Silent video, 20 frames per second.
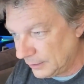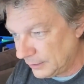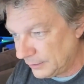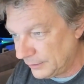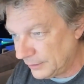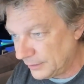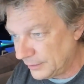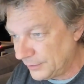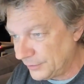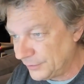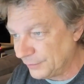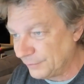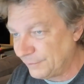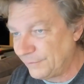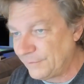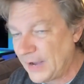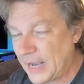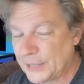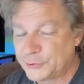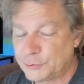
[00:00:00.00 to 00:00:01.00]
the, the
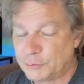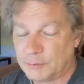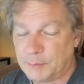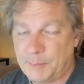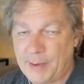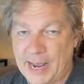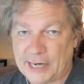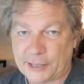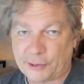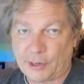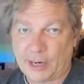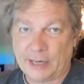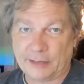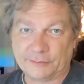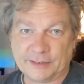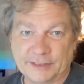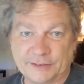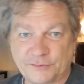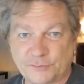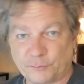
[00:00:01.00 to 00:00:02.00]
factual
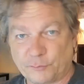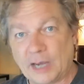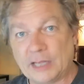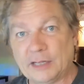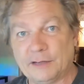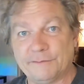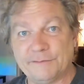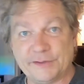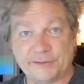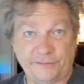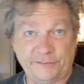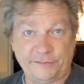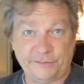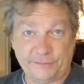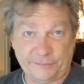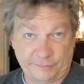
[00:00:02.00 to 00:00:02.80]
background that's relevant to